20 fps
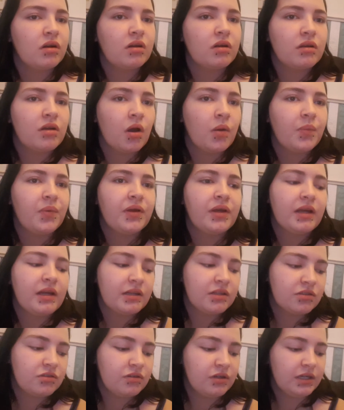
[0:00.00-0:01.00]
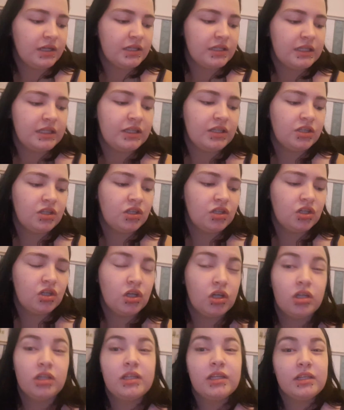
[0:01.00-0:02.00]
coping as great as he
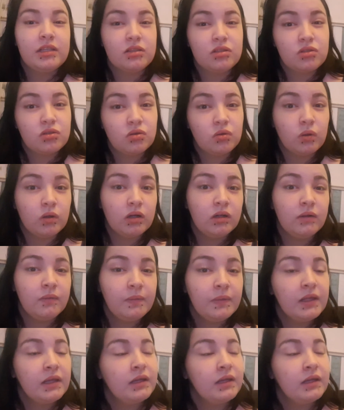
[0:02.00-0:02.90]
could in school.